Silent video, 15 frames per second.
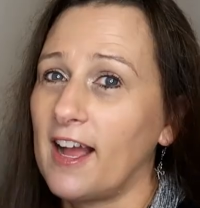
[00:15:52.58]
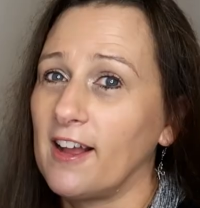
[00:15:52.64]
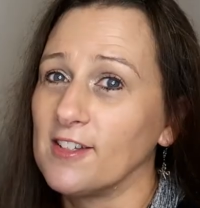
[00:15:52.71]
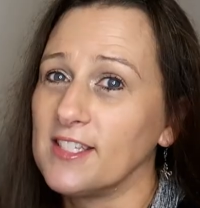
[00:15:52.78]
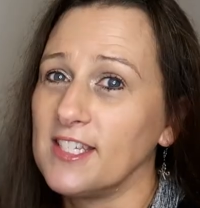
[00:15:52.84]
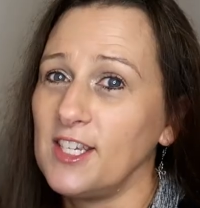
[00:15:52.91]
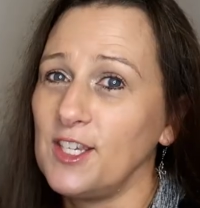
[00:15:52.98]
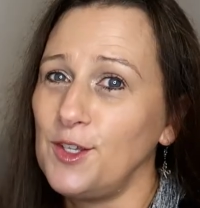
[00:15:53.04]
I'll
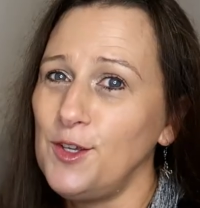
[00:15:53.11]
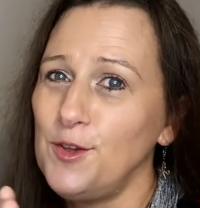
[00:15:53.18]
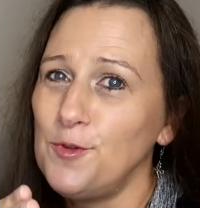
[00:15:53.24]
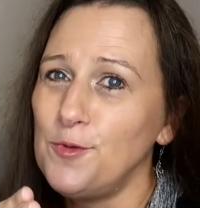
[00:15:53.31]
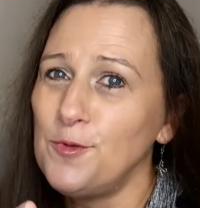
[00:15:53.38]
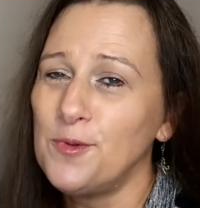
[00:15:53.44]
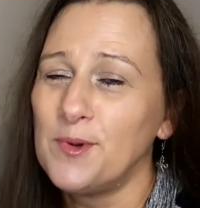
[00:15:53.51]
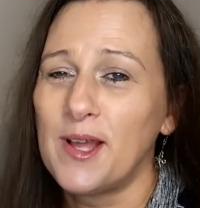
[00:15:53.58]
see
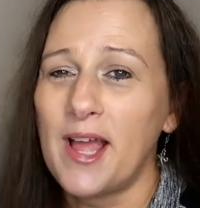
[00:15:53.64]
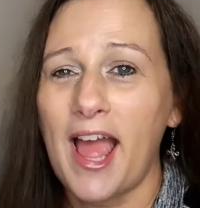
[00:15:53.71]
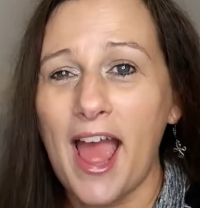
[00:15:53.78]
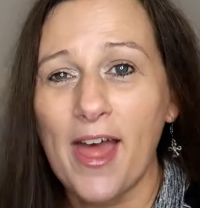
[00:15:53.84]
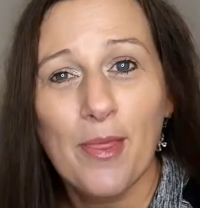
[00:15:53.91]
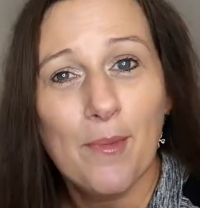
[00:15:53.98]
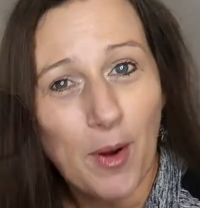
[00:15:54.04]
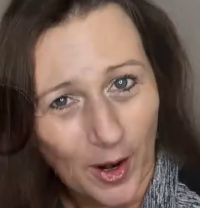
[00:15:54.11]
you
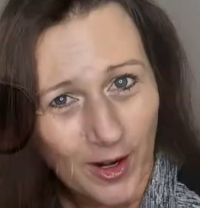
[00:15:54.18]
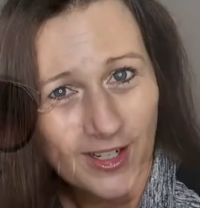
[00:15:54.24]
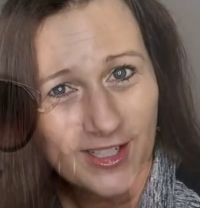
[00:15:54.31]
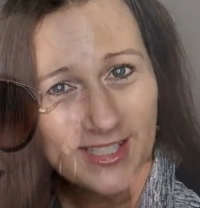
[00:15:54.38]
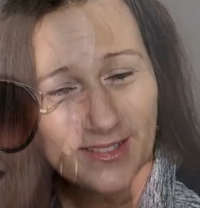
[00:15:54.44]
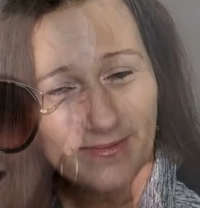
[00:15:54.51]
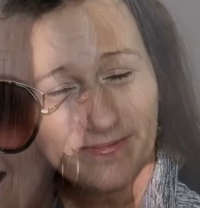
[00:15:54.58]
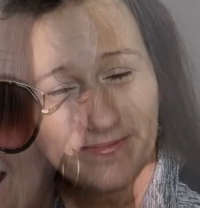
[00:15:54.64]
at the
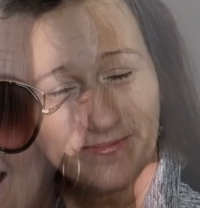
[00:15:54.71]
parks.